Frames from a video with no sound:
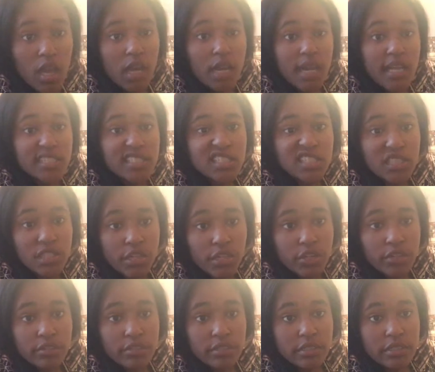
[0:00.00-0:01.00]
lesson
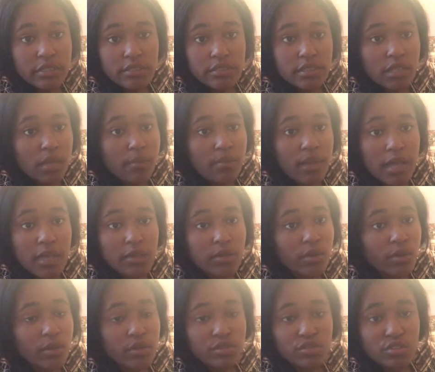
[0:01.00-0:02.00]
learned is i'm not
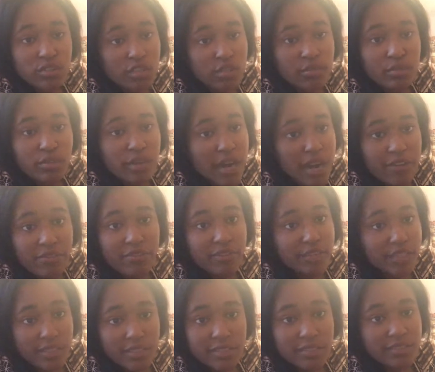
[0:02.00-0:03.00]
going to no more
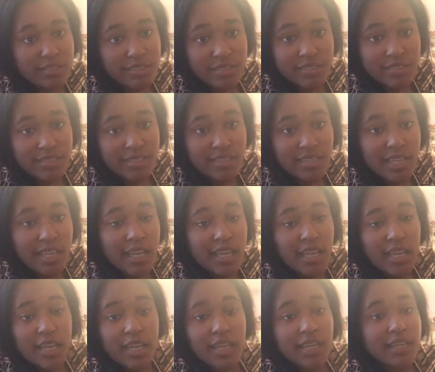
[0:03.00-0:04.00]
africans
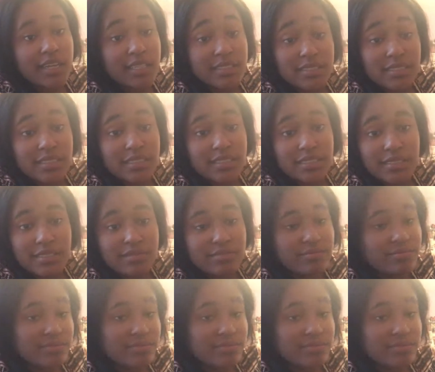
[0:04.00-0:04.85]
because